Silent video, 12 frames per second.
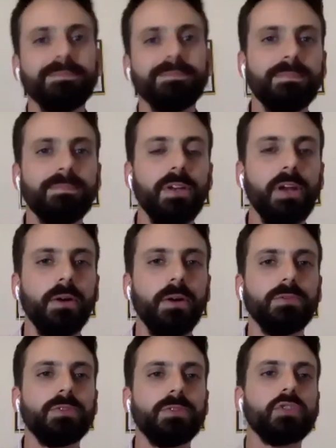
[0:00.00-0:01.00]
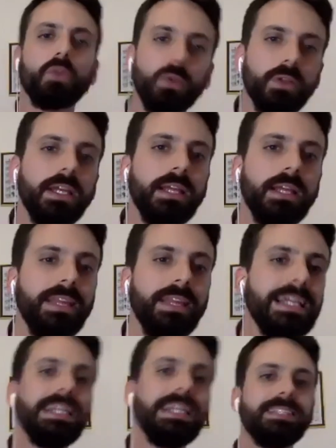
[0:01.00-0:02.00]
you know, trawling the
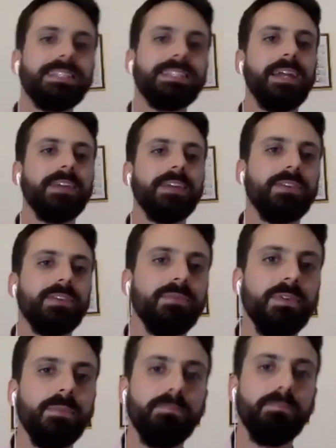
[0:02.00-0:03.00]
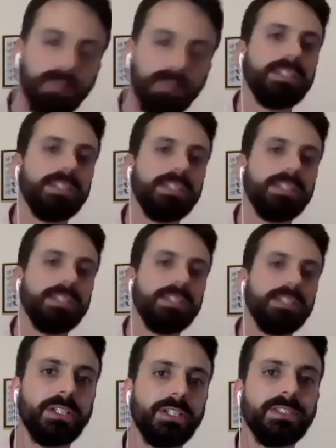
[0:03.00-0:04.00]
internet for billions of
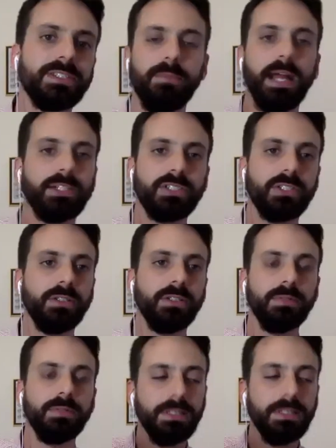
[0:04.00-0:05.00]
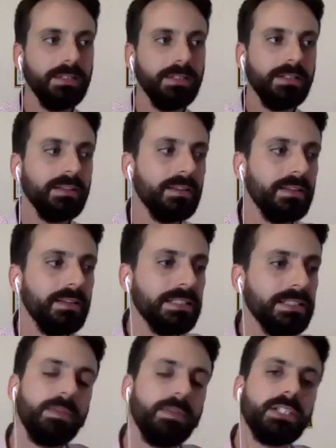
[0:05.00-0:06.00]
pictures to match to these
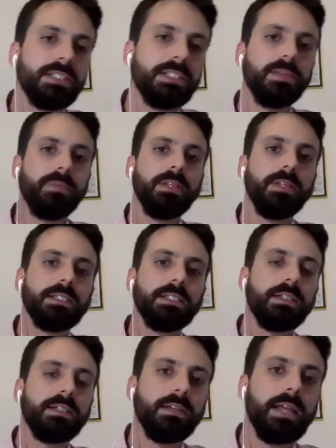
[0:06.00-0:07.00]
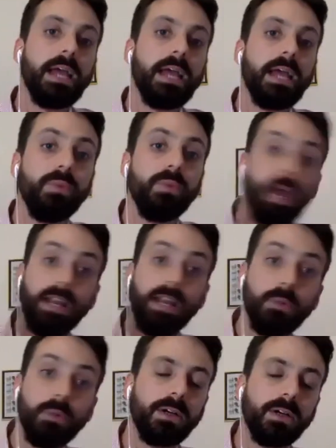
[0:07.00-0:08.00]
images that police can get without any
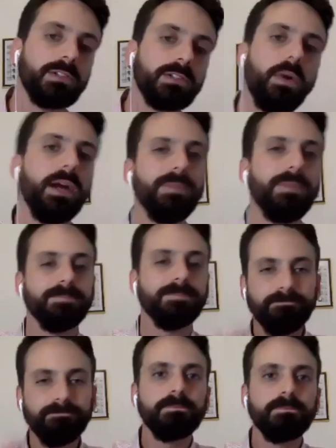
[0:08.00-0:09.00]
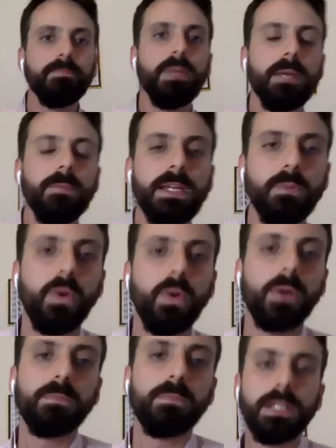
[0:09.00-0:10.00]
warrant requirement, maybe
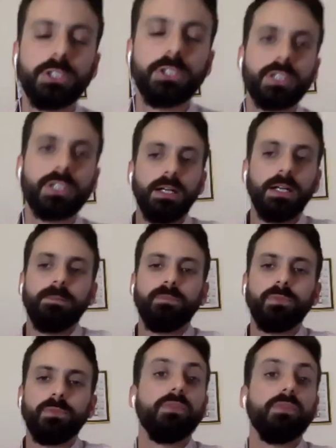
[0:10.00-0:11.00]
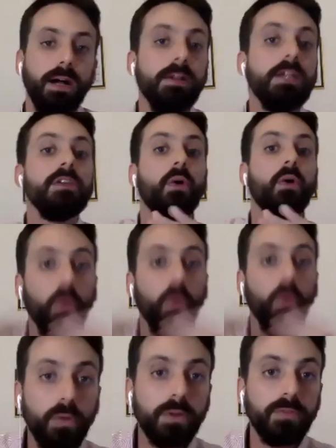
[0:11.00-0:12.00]
one bridge uh, too far.
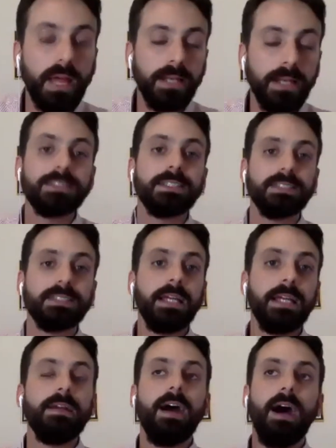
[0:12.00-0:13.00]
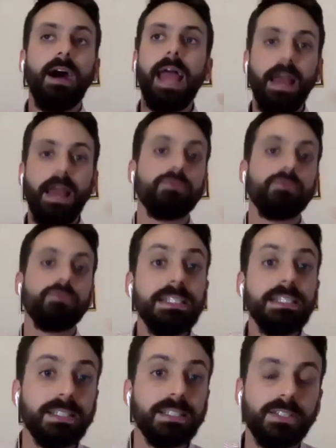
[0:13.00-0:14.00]
All of that is to say, I have
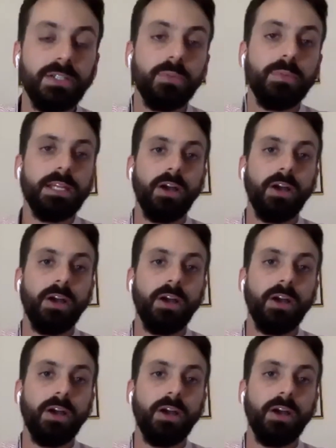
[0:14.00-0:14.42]
reason to be